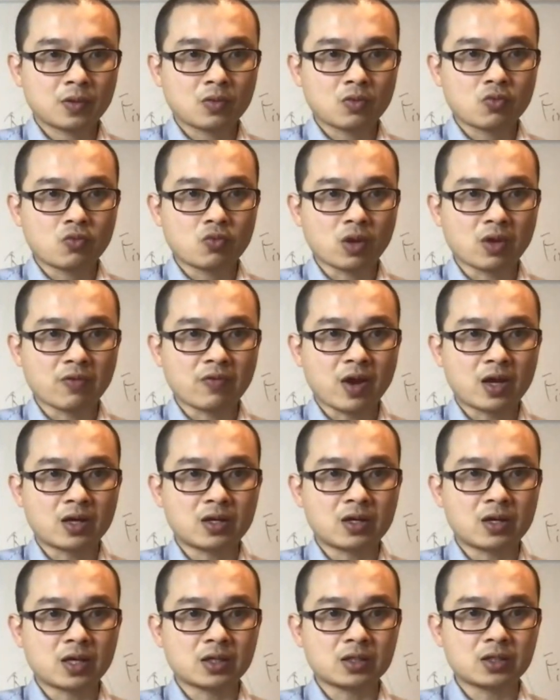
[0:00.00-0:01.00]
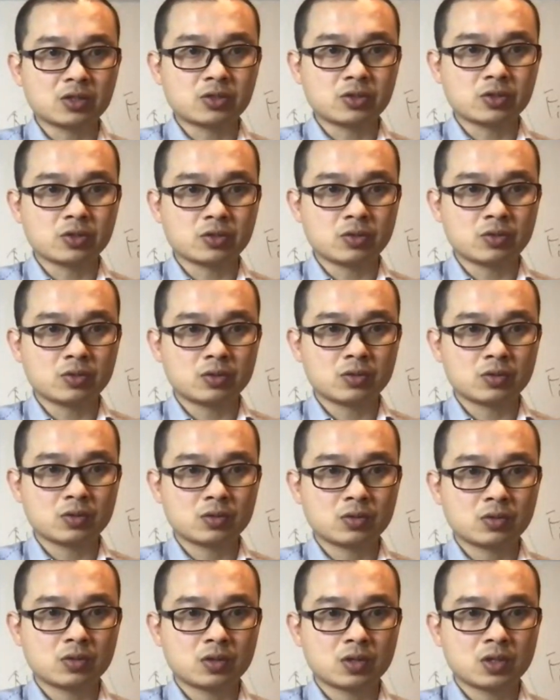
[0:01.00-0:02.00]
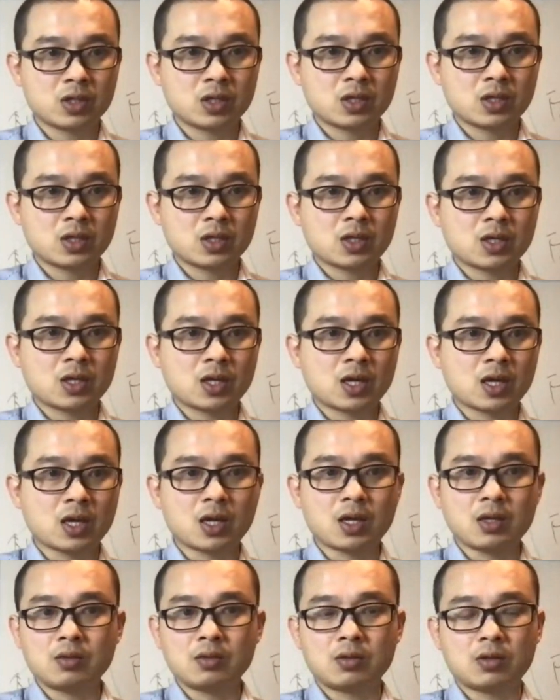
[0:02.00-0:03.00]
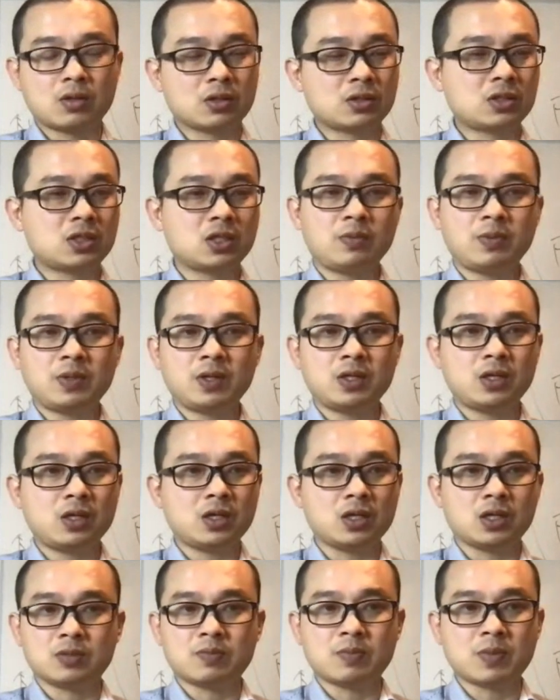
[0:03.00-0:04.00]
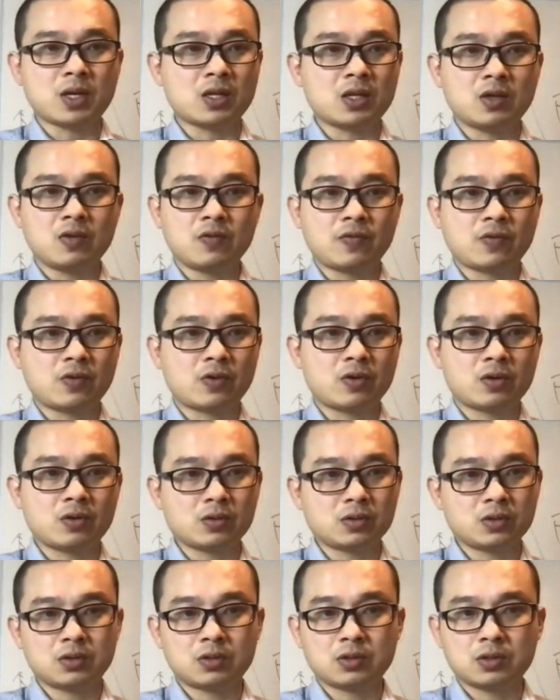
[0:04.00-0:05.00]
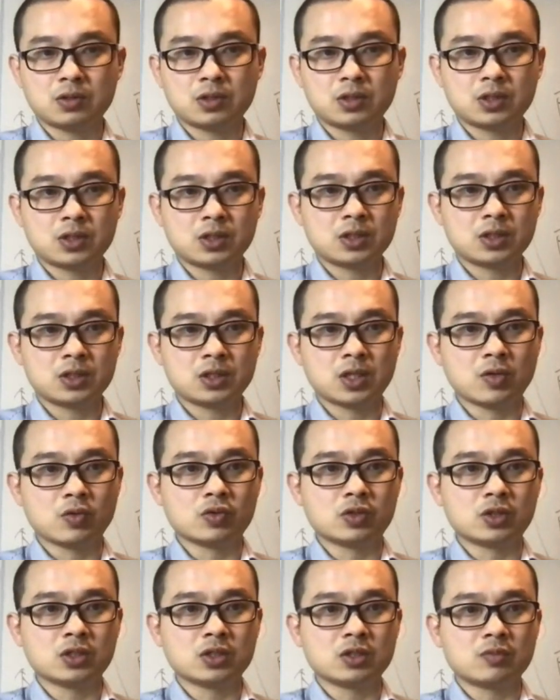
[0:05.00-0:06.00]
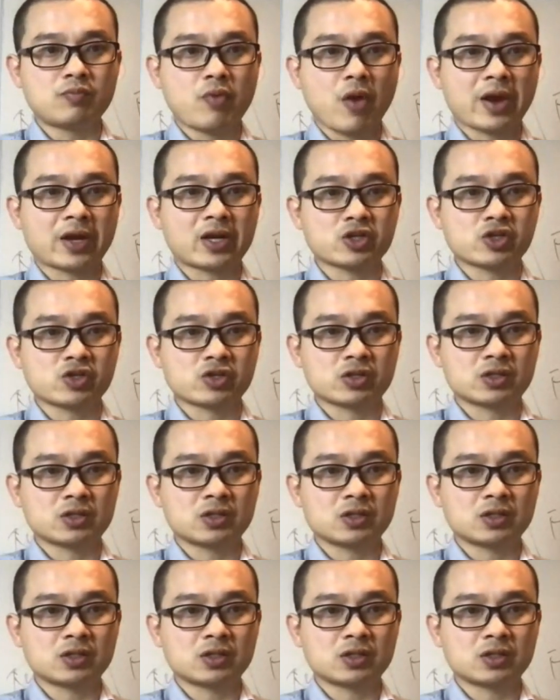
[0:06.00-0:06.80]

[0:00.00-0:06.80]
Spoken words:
we have 192, and the CPD is mainly for New Zealand practitioner.